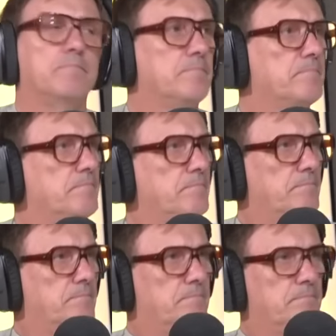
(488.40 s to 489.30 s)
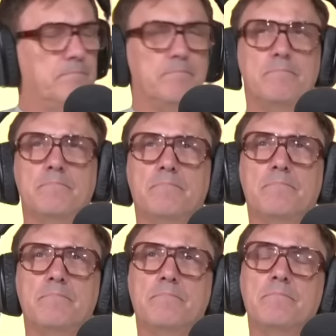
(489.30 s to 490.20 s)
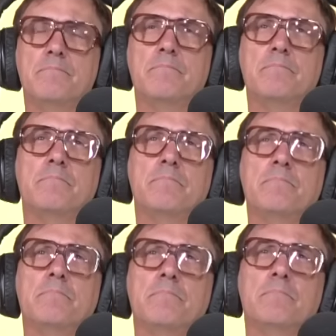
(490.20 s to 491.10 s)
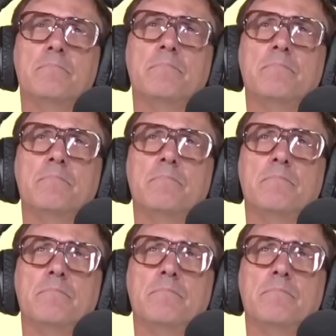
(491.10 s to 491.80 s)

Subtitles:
[no speech]